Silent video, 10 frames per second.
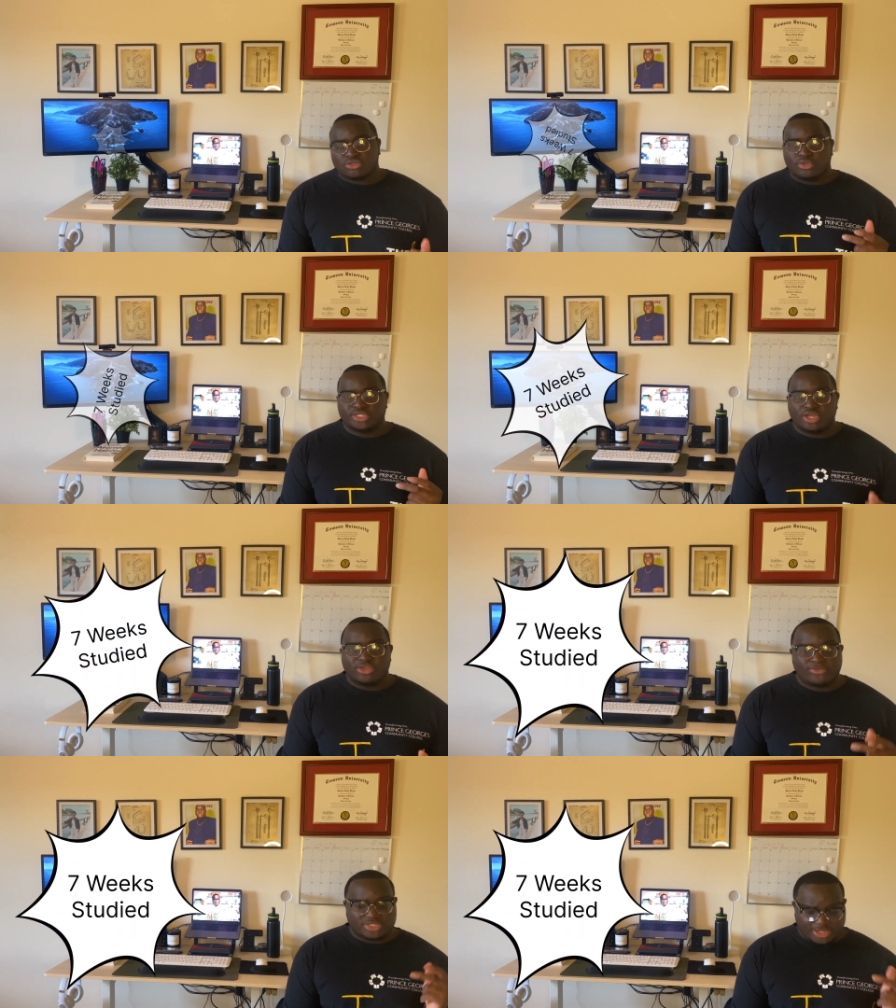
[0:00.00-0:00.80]
I only studied
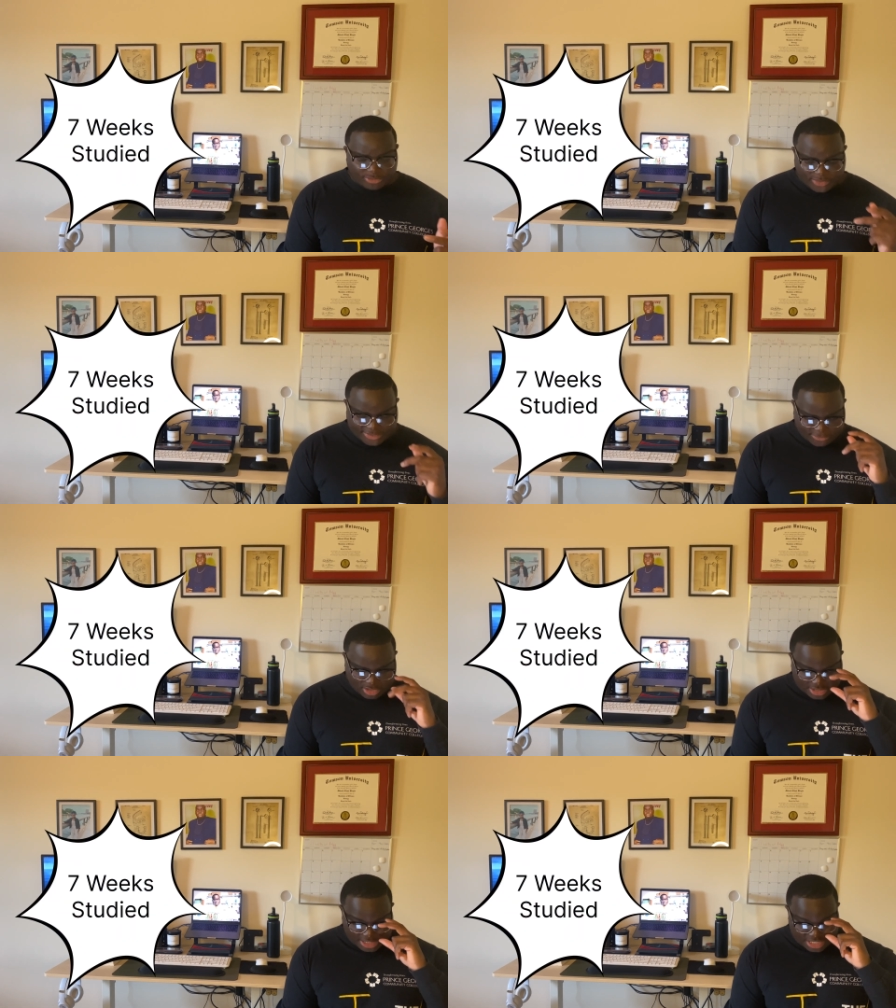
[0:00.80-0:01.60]
for seven weeks for
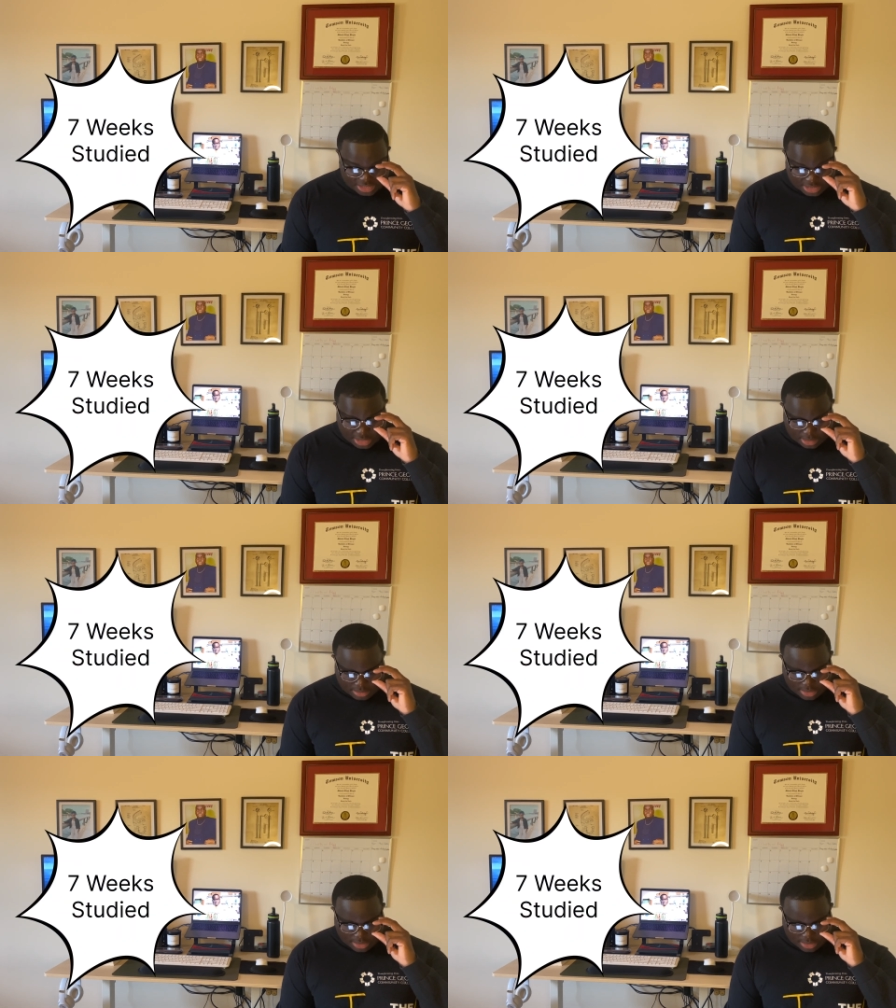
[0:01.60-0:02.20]
the D A T.